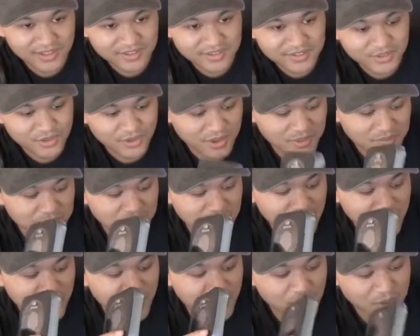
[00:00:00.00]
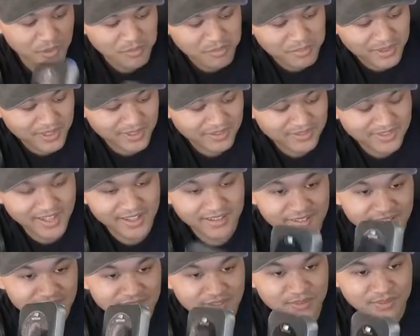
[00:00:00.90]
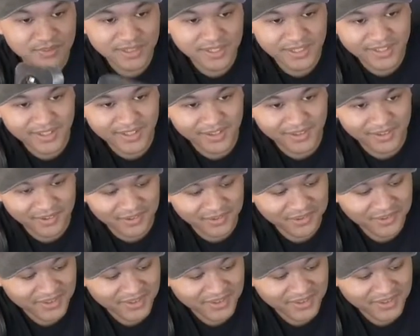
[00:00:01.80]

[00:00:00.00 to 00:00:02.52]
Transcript: So I'm hoping that this video